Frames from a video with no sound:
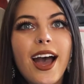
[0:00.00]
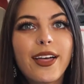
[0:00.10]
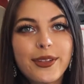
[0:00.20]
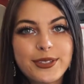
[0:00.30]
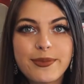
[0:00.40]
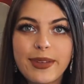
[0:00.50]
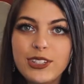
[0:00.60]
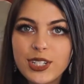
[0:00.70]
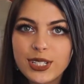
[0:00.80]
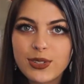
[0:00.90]
other
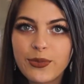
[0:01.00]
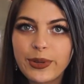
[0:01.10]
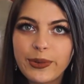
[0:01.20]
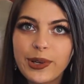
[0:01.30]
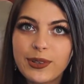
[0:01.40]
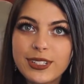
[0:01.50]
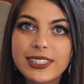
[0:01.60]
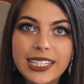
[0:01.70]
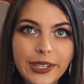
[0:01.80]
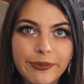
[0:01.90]
dimensions when we go to
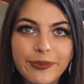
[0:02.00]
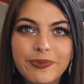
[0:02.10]
sleep.